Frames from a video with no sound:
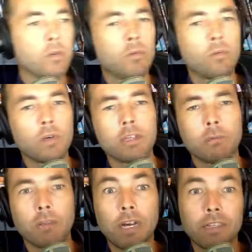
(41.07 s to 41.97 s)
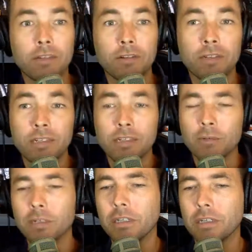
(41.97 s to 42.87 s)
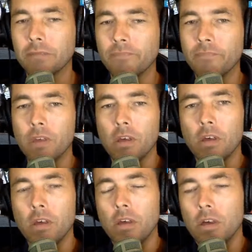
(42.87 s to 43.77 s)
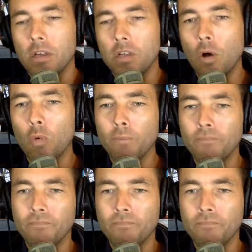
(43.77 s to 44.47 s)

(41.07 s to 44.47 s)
We'll get some lights on the situation. So,